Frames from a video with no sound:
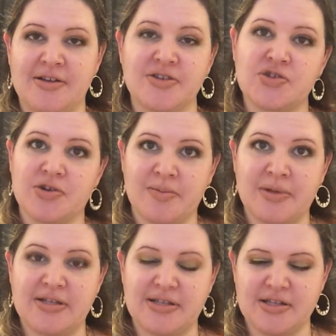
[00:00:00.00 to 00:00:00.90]

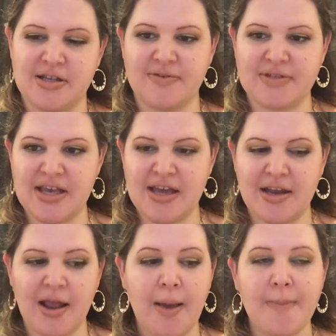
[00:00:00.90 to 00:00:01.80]
extremely sensitive
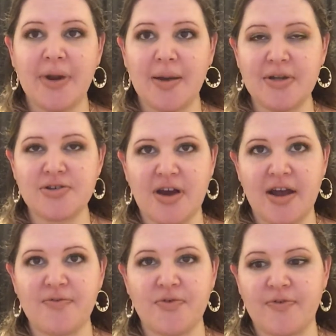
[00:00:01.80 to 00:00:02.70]
skin. But I'm going to try
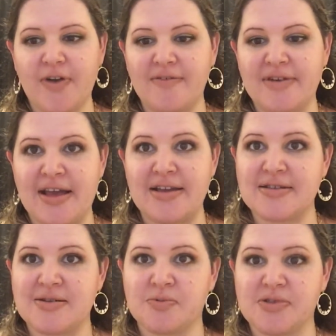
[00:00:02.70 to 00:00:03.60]
it for 5 days
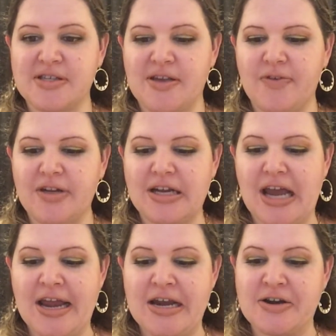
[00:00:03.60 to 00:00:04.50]
and we'll see if it
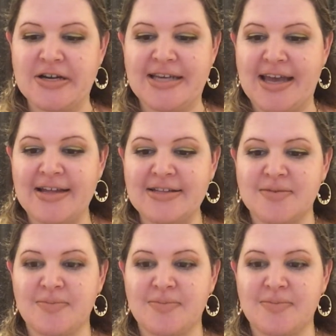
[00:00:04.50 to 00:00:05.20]
irritates.